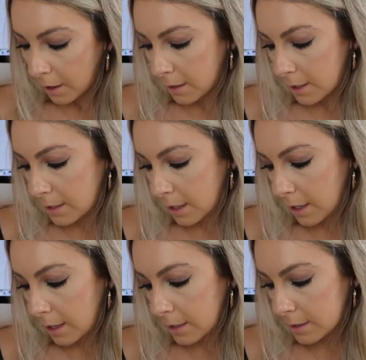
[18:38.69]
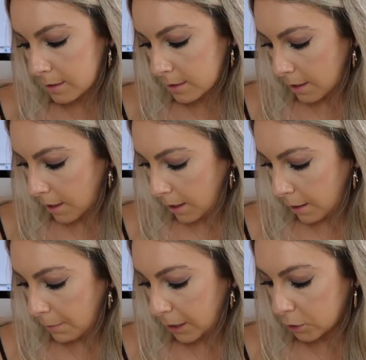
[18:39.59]
This is a
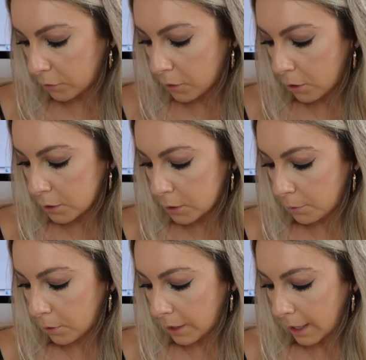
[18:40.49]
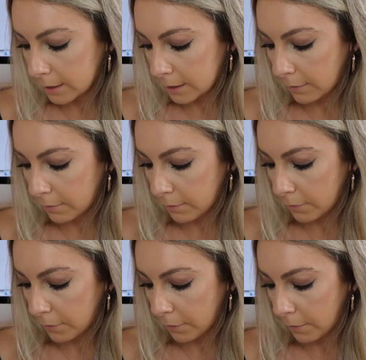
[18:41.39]
mixture of cotton, polyester and,
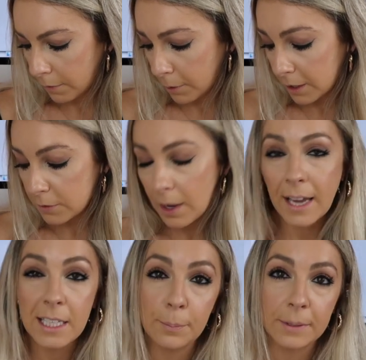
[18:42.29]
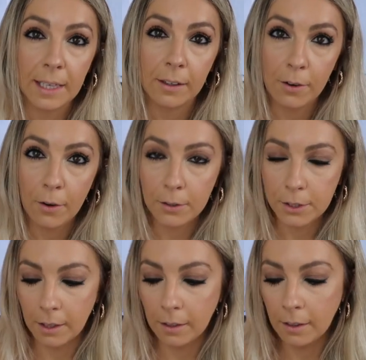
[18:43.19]
well, it's 80%
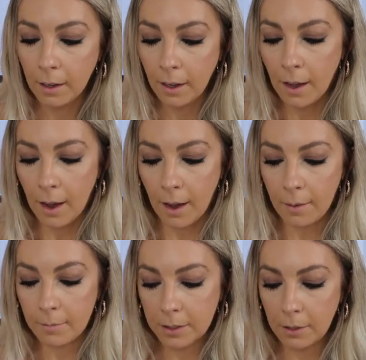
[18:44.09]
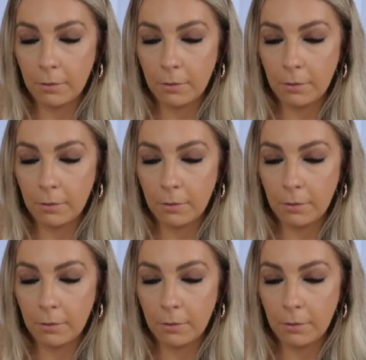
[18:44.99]
cotton, so